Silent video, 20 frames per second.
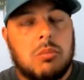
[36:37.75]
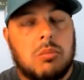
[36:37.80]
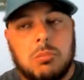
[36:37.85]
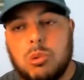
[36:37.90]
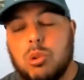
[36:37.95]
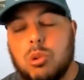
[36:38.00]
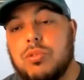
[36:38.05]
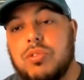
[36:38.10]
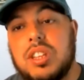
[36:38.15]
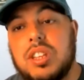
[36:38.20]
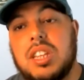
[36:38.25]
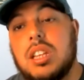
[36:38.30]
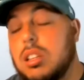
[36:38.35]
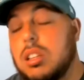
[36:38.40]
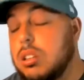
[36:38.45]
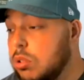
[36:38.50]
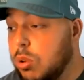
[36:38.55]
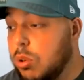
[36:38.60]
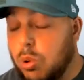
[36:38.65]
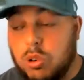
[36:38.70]

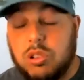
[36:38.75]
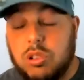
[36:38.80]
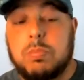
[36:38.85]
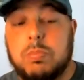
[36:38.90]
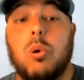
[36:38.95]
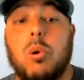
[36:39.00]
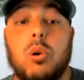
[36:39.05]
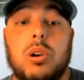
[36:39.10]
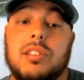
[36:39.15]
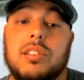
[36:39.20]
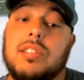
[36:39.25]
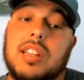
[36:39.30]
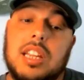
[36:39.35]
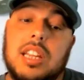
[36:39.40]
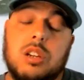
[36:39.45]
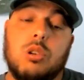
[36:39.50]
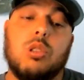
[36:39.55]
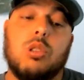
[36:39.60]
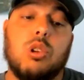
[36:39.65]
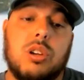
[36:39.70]
movie, or sports that
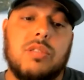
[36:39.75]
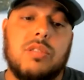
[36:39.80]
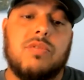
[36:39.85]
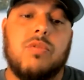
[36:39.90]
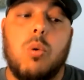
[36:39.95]
you're looking